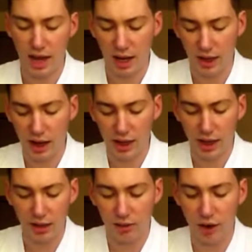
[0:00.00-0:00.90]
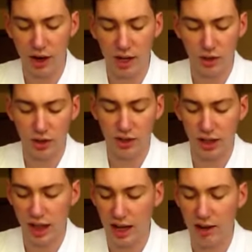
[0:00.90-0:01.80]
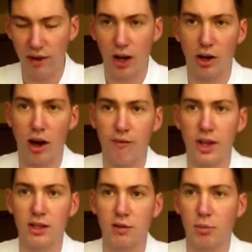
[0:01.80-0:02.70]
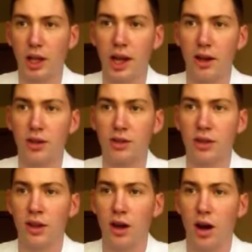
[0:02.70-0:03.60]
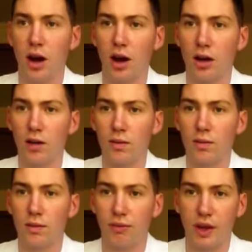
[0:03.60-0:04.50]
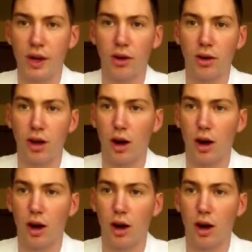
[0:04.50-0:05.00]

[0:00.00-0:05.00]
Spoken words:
And I think it's very interesting that even our offensive players are feared.